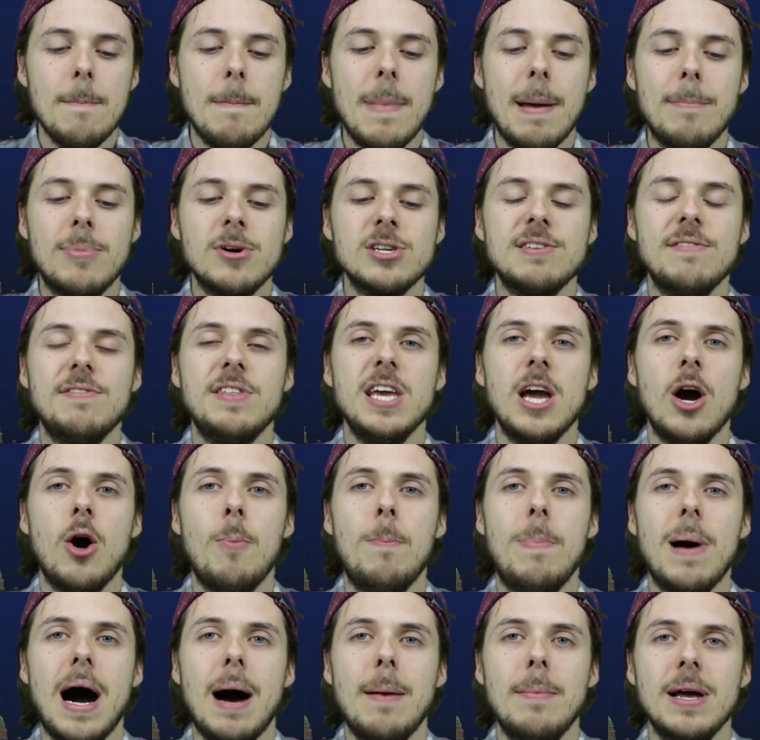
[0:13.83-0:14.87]
Members of the
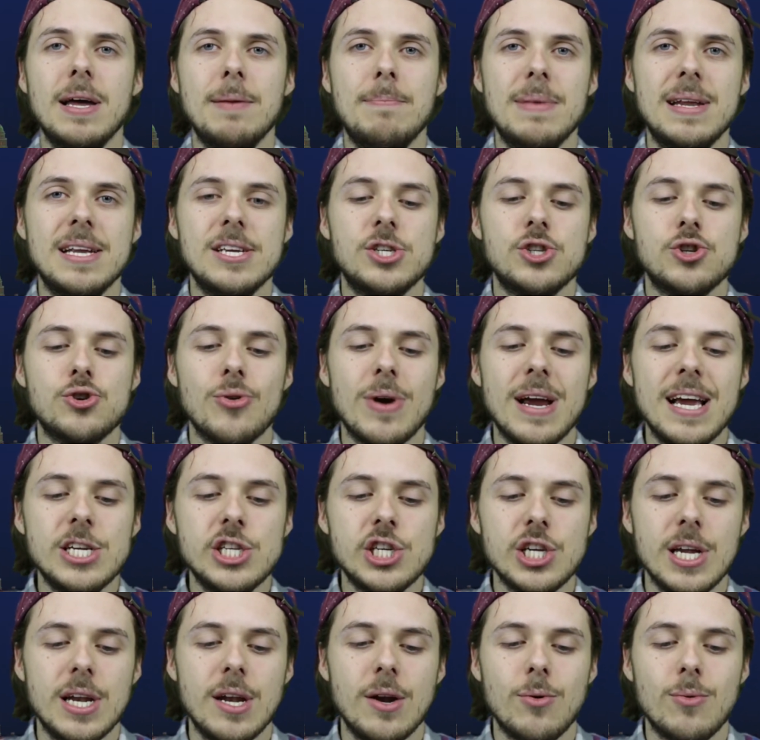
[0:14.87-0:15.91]
Obama
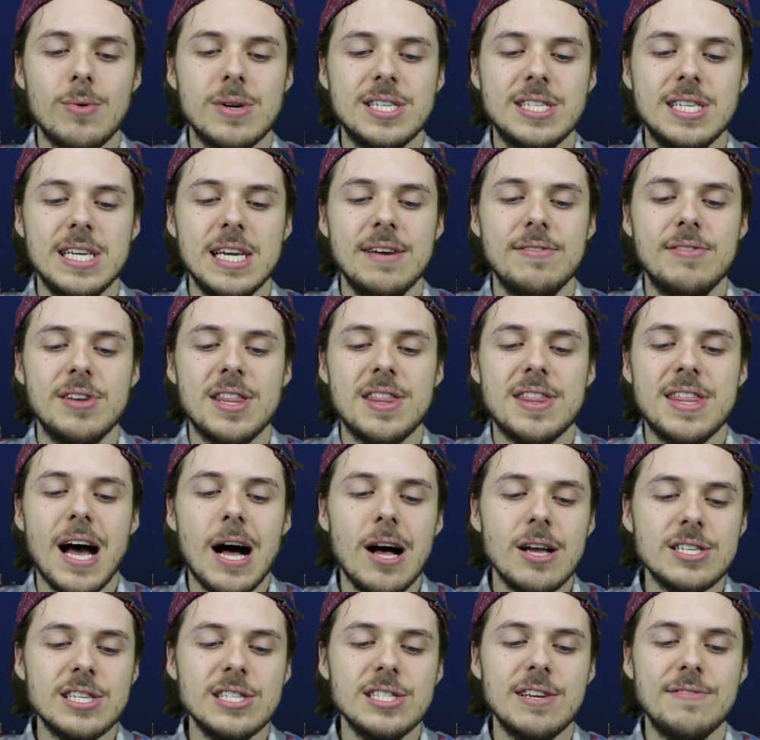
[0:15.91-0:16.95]
administration received
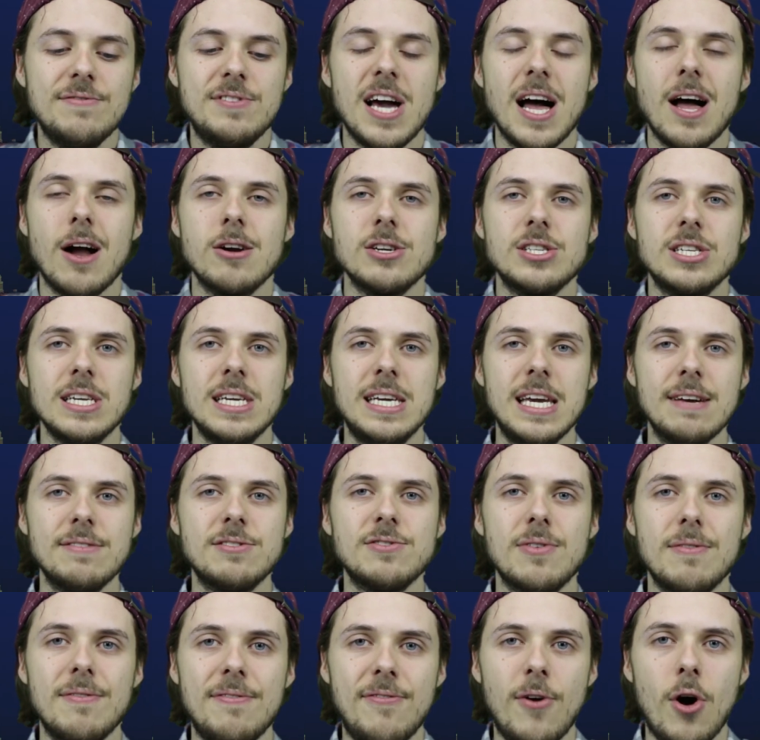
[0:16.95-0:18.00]
thousands of dollars in
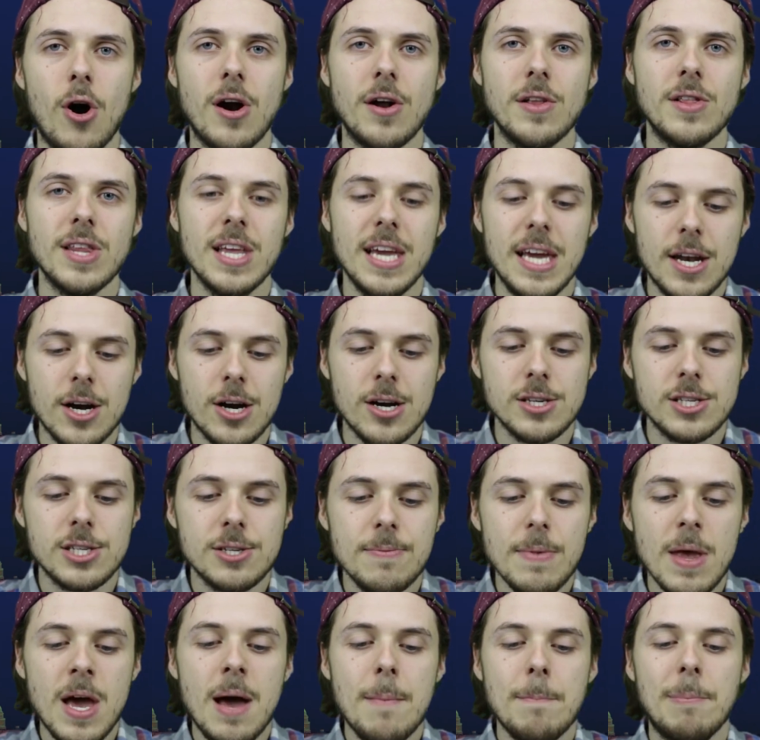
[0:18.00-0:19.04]
gifts from foreign
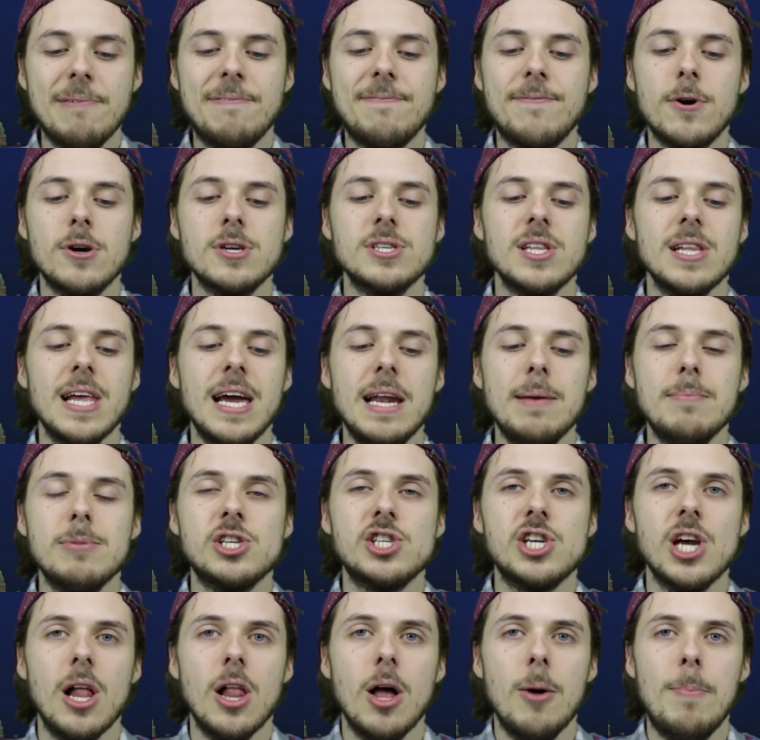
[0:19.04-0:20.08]
leaders, but First Lady
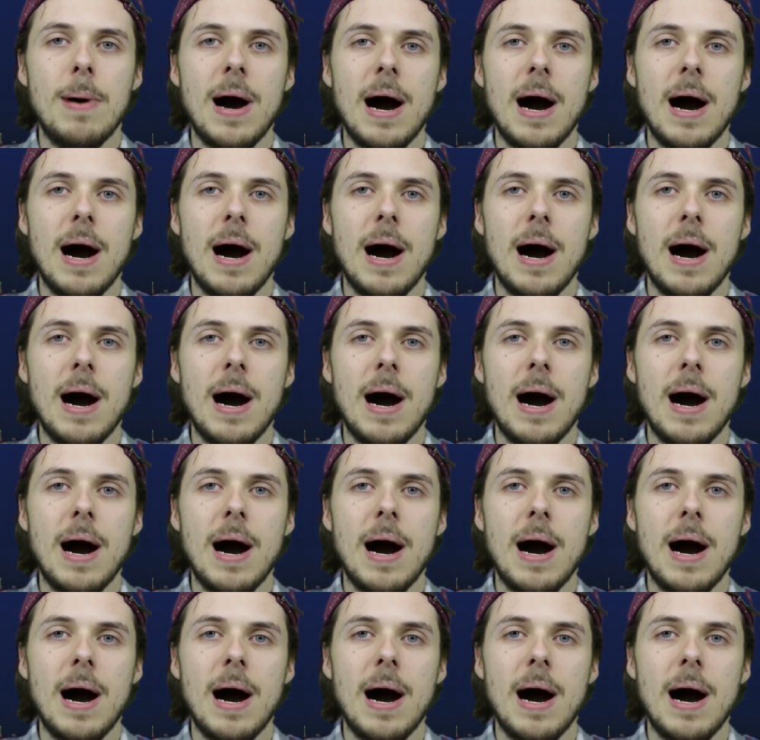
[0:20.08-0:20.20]
Michelle